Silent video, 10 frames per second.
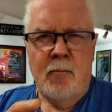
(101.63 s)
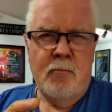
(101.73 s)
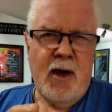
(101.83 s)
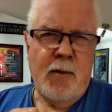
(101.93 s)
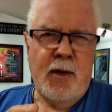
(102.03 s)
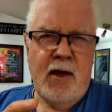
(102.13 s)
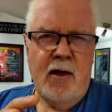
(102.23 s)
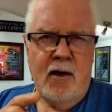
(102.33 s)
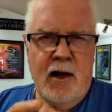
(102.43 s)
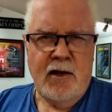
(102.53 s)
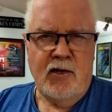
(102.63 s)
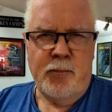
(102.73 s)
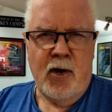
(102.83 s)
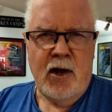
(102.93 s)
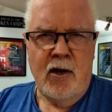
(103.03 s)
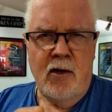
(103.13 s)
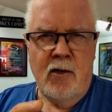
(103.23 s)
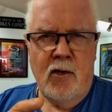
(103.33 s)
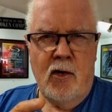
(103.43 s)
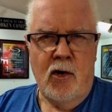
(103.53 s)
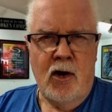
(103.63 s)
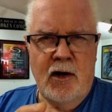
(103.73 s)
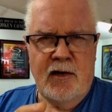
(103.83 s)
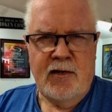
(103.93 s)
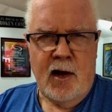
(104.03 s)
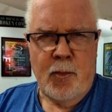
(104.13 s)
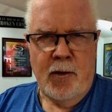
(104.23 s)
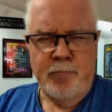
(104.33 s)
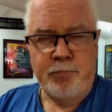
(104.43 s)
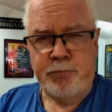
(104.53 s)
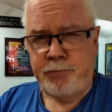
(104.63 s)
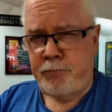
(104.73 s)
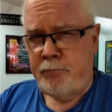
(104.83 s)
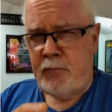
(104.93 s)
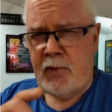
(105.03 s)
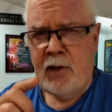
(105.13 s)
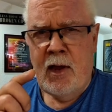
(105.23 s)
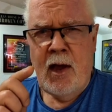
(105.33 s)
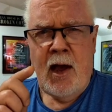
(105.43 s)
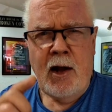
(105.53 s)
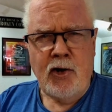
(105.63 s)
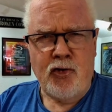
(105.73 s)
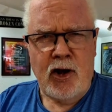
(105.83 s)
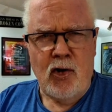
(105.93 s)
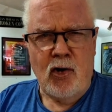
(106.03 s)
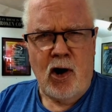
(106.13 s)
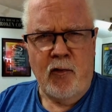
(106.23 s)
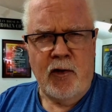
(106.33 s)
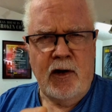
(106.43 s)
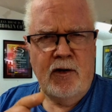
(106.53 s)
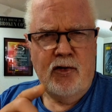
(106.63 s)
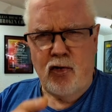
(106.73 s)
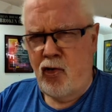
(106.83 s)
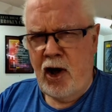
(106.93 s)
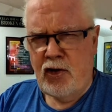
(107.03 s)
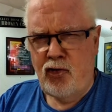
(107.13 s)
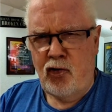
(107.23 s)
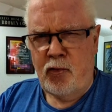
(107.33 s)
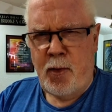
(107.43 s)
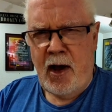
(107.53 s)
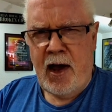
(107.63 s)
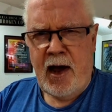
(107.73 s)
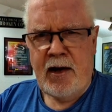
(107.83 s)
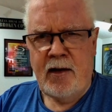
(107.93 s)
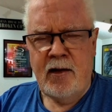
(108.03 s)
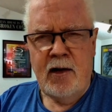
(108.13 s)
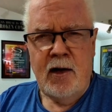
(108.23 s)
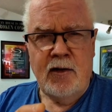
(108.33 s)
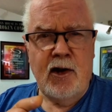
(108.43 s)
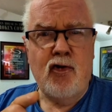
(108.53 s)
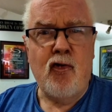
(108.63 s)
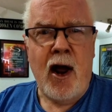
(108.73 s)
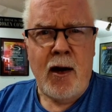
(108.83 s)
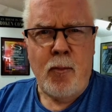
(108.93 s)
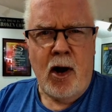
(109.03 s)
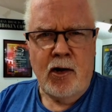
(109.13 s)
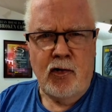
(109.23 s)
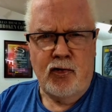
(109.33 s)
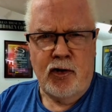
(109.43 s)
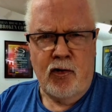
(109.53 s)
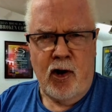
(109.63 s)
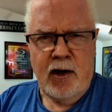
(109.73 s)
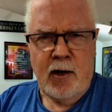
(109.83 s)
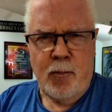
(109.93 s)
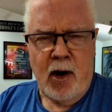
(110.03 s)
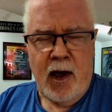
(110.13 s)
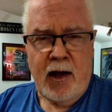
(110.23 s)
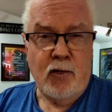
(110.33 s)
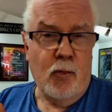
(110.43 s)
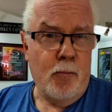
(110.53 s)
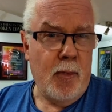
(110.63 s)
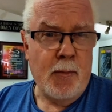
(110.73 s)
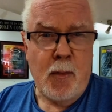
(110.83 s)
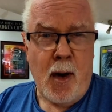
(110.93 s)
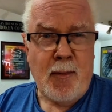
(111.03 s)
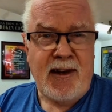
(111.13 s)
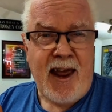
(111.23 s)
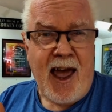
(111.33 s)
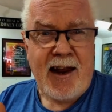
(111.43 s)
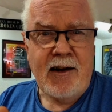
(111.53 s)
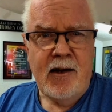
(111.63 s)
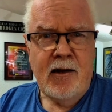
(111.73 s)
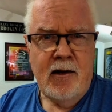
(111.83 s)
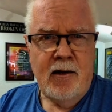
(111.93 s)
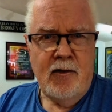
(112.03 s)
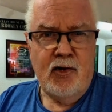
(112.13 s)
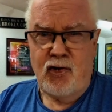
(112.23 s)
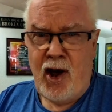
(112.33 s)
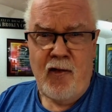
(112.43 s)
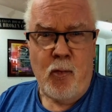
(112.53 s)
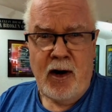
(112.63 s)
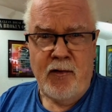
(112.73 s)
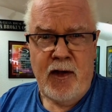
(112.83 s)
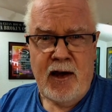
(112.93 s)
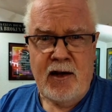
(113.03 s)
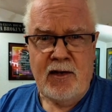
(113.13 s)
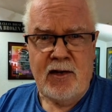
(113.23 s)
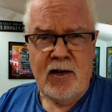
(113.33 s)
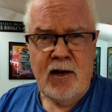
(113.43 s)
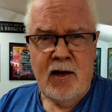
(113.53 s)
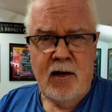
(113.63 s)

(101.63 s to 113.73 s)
maybe late spring or early summer. How do you drink your coffee? Do you grind yours by hand? Did grandma used to grind it by hand, or maybe mum and dad? Did you have one of these